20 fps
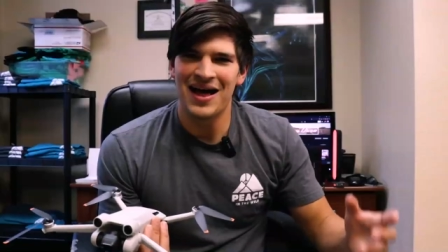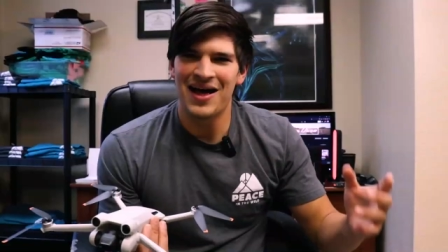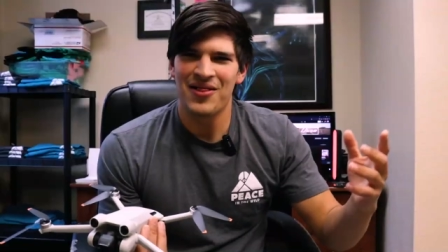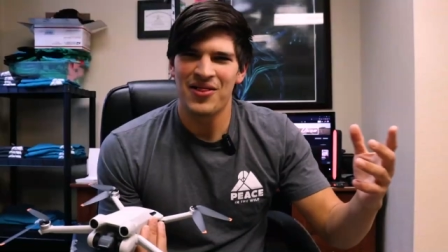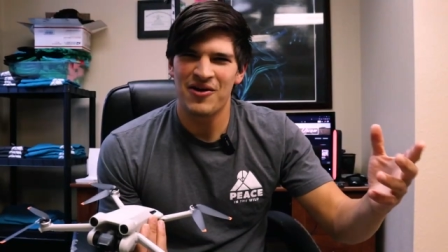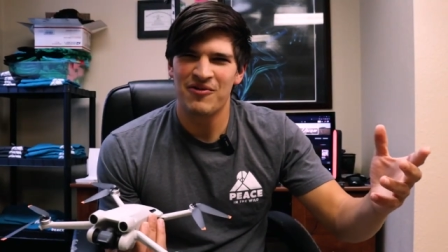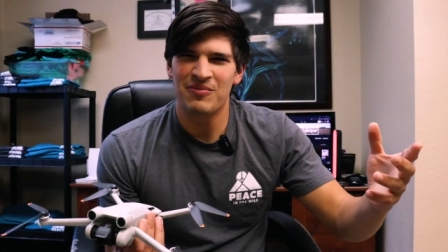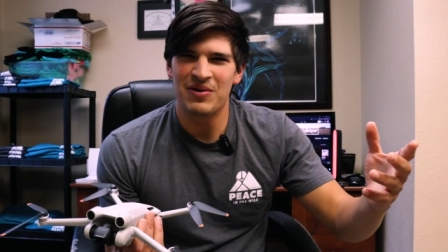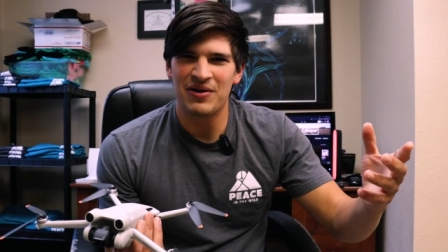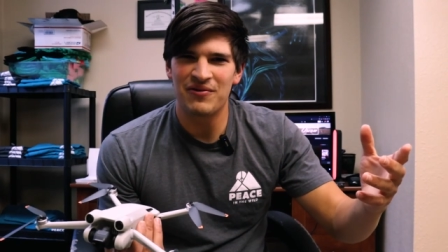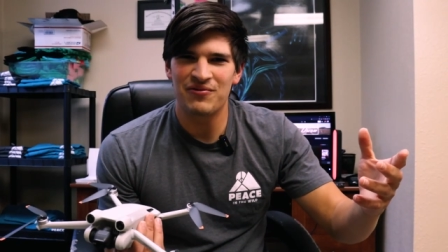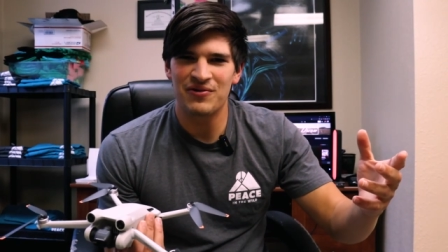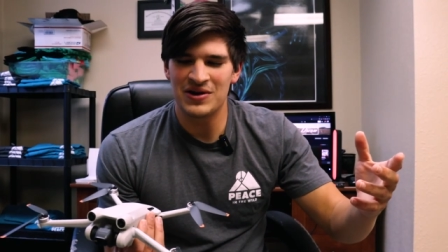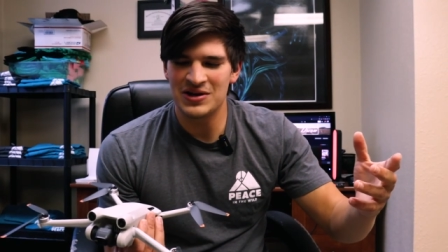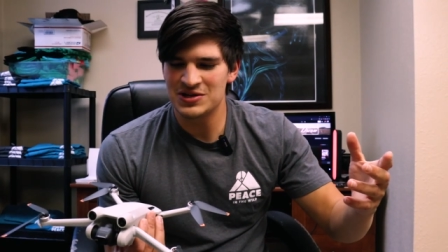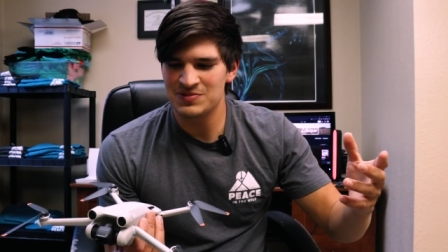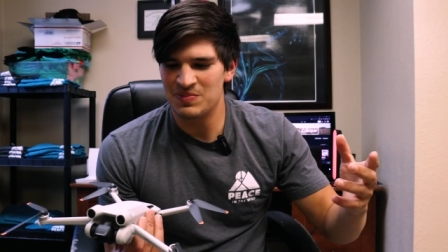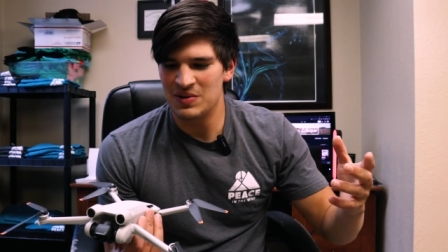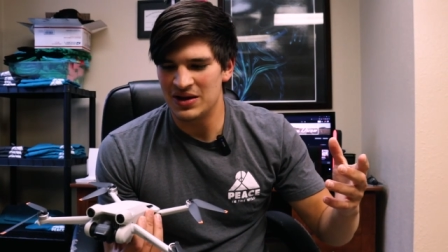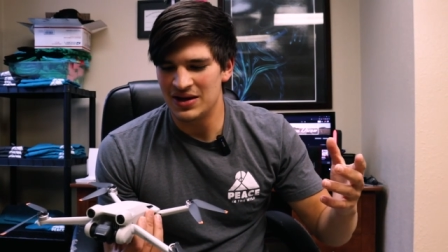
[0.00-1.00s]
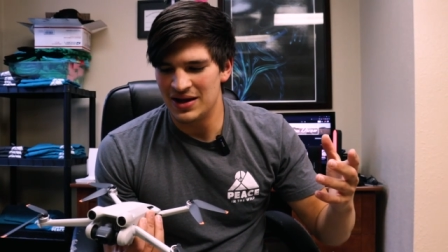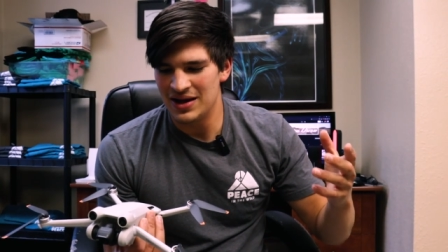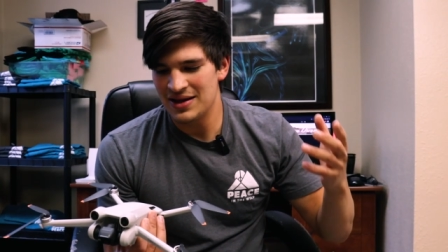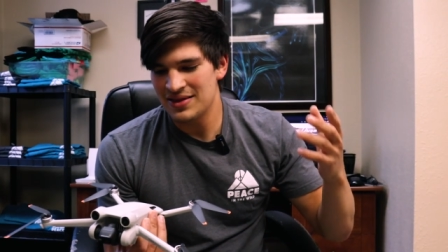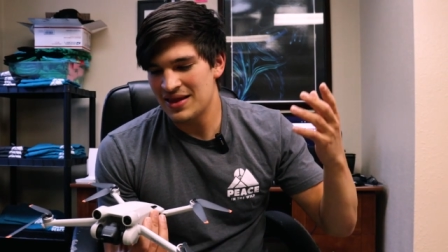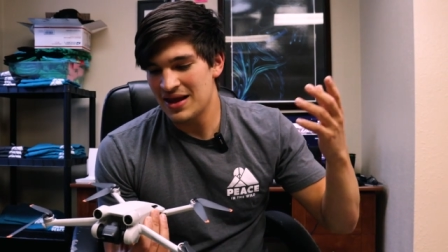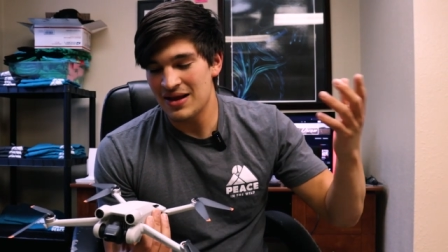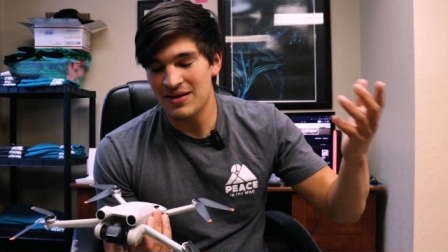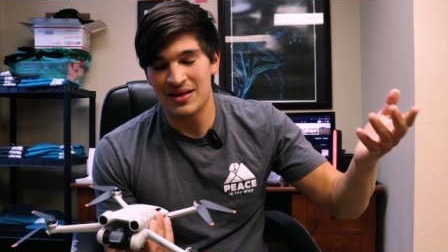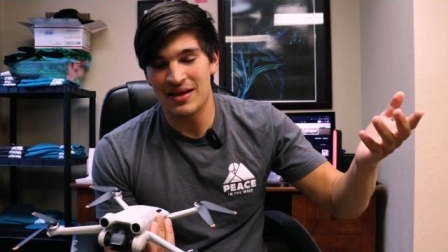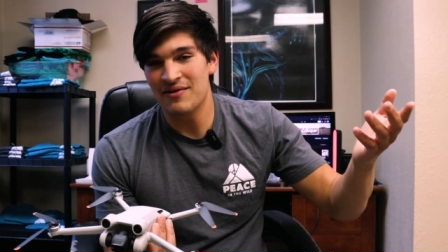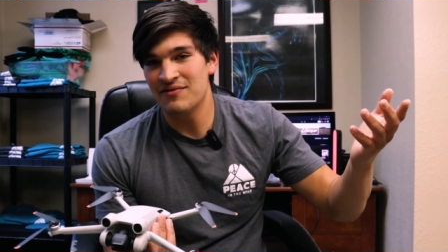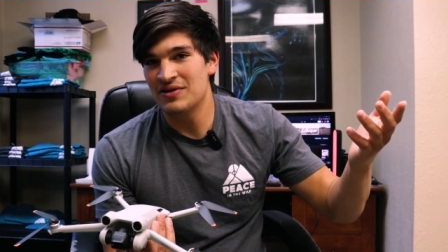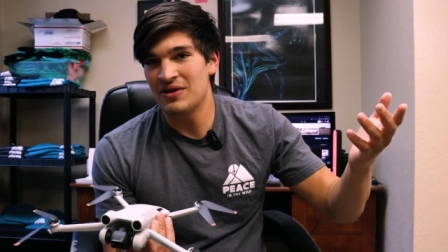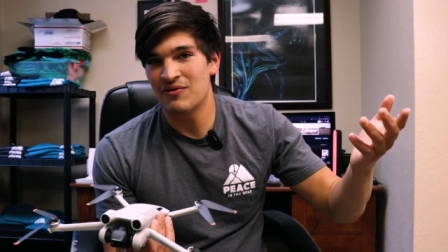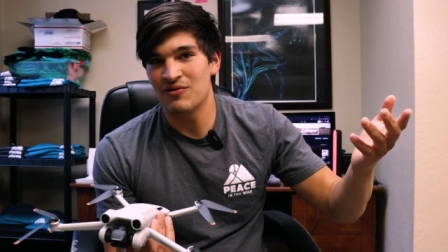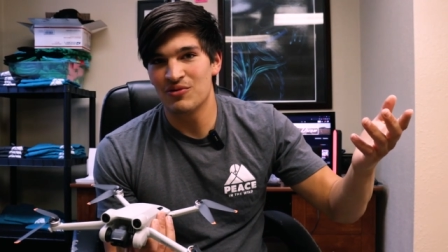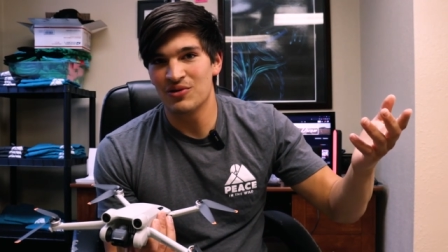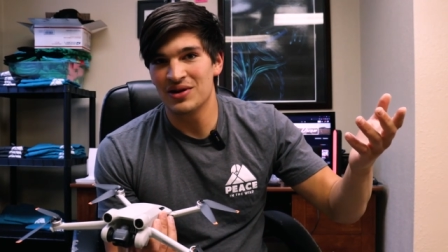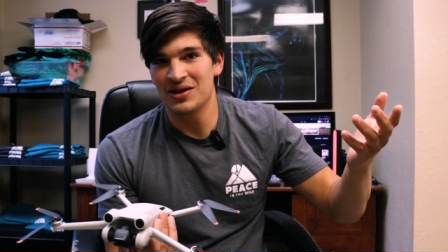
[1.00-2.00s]
I, I love my friends, but they, have
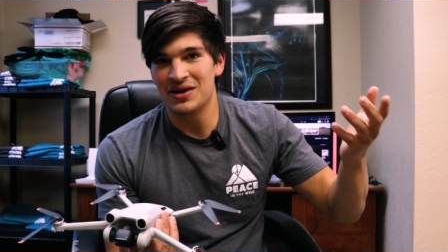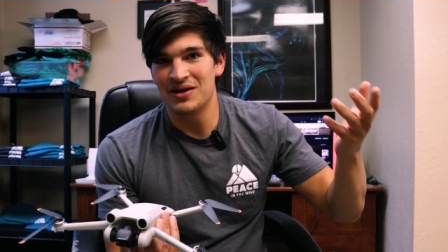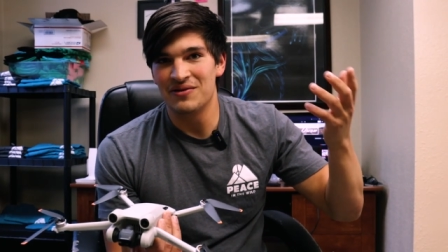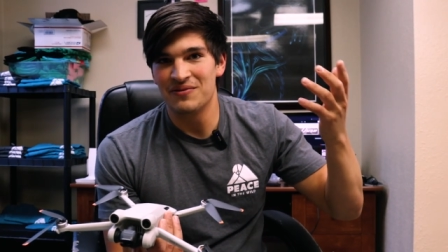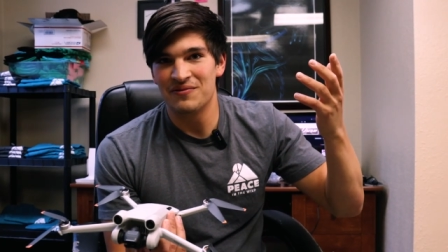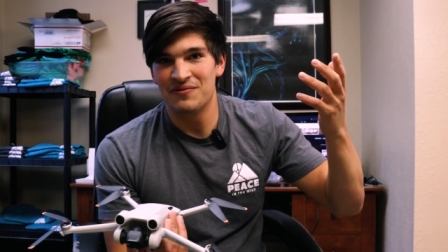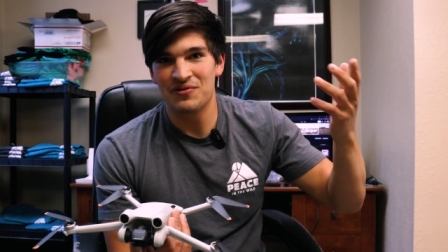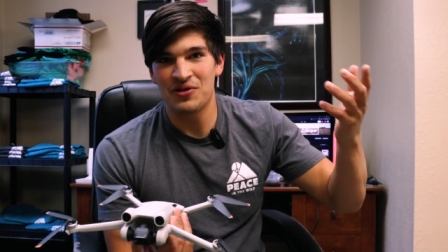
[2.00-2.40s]
never really